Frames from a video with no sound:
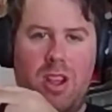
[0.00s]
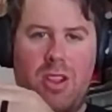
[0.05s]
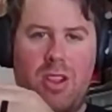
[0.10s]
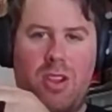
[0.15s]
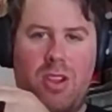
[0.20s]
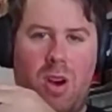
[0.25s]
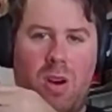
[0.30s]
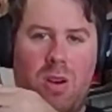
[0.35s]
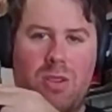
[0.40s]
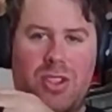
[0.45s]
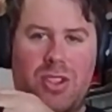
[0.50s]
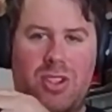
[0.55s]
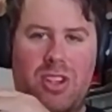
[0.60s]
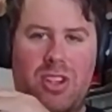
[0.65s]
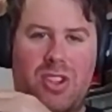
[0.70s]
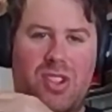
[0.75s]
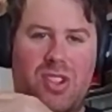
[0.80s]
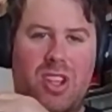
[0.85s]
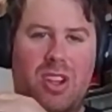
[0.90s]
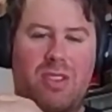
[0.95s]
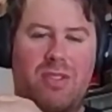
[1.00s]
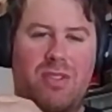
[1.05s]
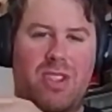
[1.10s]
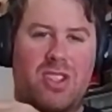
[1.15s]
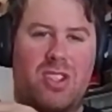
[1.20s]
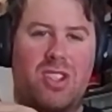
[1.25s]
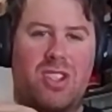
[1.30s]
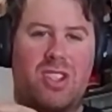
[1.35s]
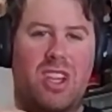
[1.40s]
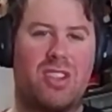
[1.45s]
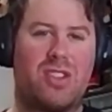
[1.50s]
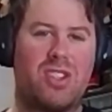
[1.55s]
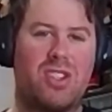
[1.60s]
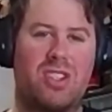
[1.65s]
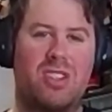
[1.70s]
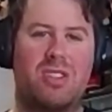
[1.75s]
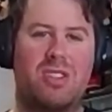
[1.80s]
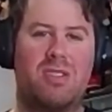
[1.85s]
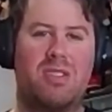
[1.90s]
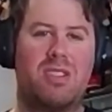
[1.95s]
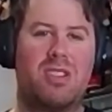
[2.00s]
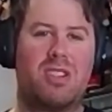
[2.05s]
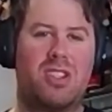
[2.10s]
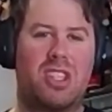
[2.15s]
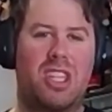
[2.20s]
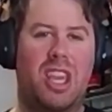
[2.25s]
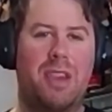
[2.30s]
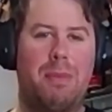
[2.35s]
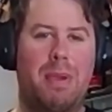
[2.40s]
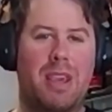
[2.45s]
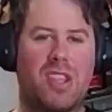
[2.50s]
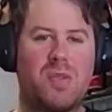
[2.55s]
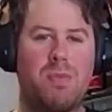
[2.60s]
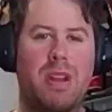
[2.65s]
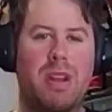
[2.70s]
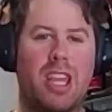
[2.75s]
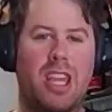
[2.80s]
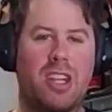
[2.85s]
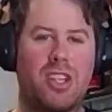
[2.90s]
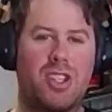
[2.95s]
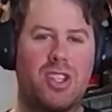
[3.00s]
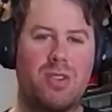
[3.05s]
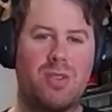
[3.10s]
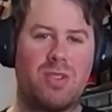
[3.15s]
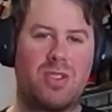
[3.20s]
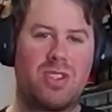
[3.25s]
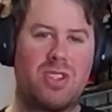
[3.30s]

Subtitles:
the holster itself just doesn't give me as many issues.